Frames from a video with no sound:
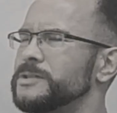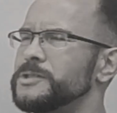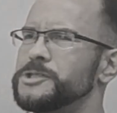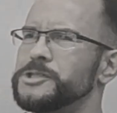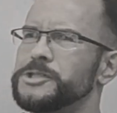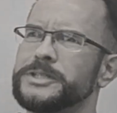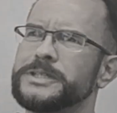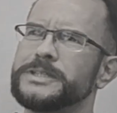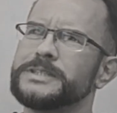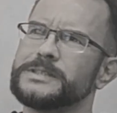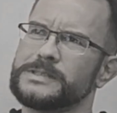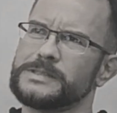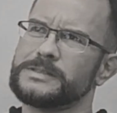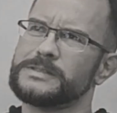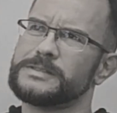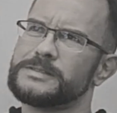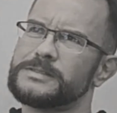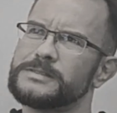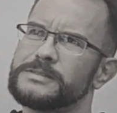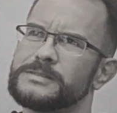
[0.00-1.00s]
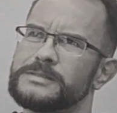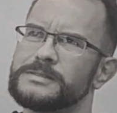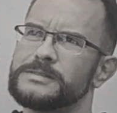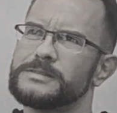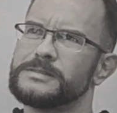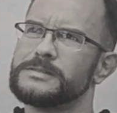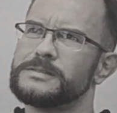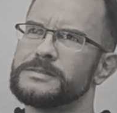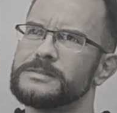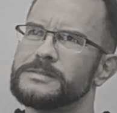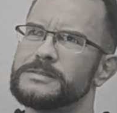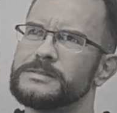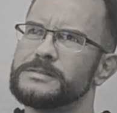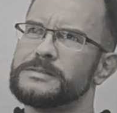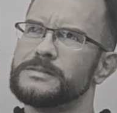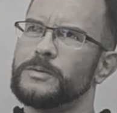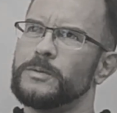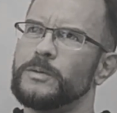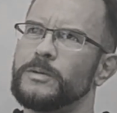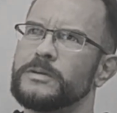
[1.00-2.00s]
Jesus.
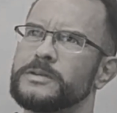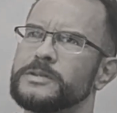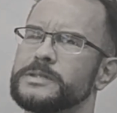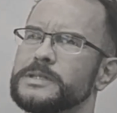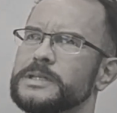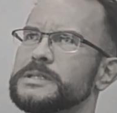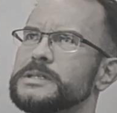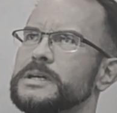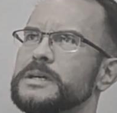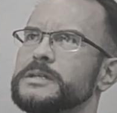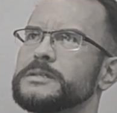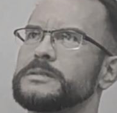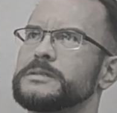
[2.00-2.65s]
No wonder they die